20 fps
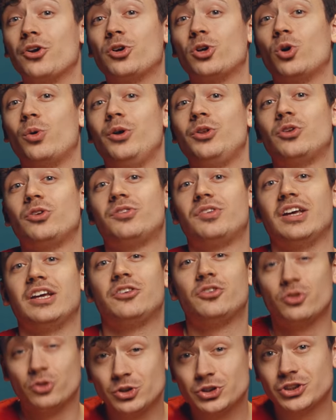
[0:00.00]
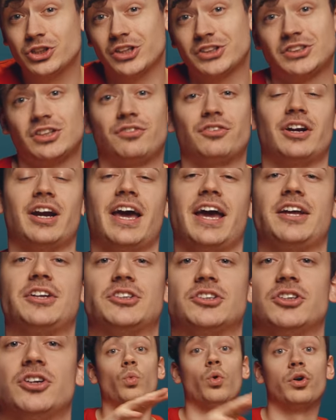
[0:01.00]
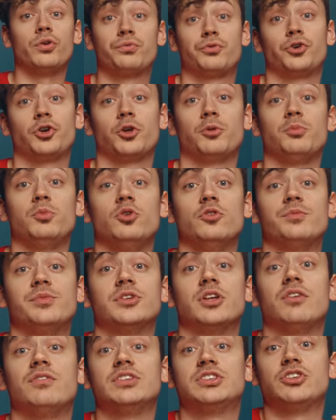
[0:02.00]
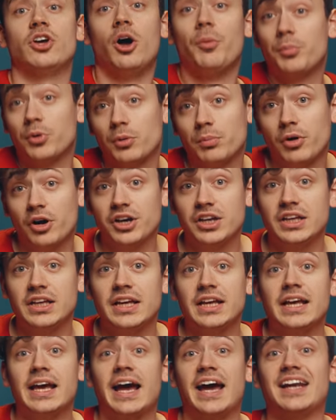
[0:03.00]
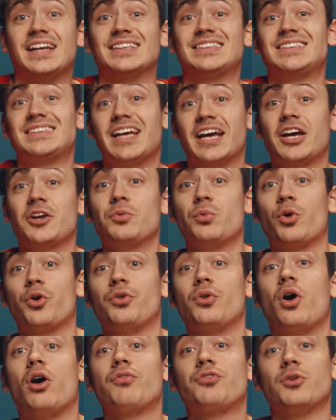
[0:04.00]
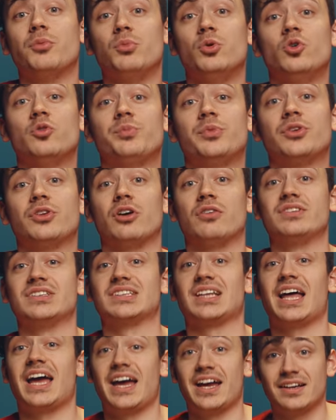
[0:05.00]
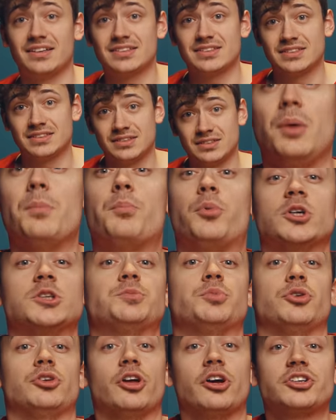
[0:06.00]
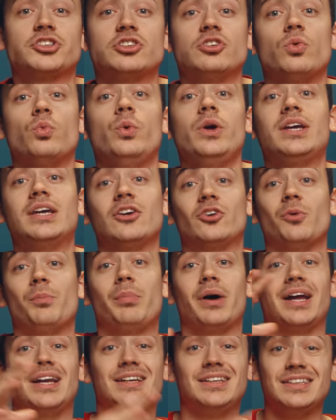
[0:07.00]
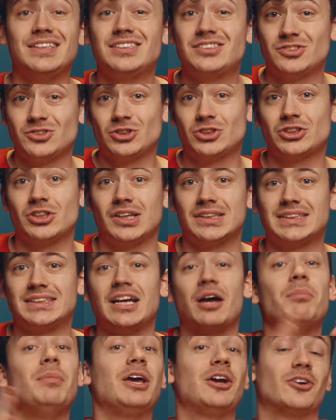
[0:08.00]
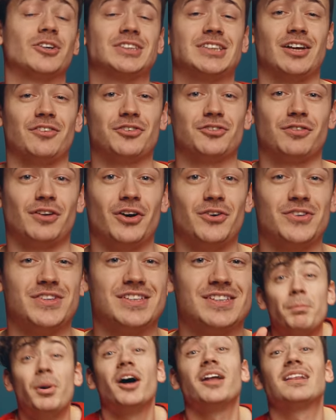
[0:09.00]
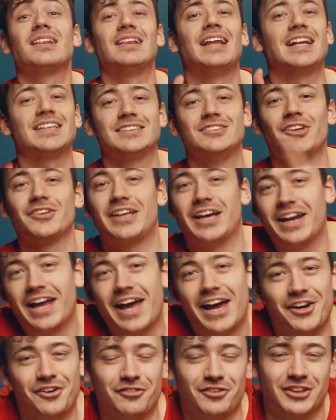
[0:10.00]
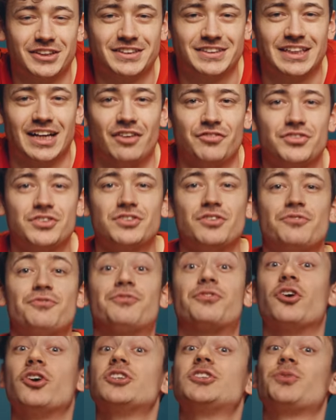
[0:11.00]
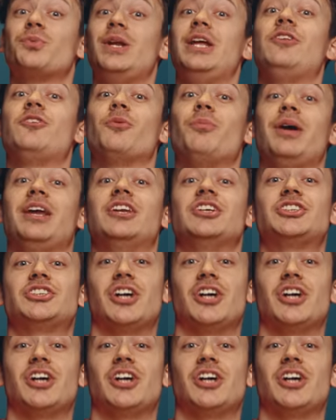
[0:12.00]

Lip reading: are going to take two shots of our actor. One for the movement of his upper body and a second one of the movement of his legs. In post-production, we can combine these two shots and make ourselves float. But let's not get ahead of ourselves. First, we need to make the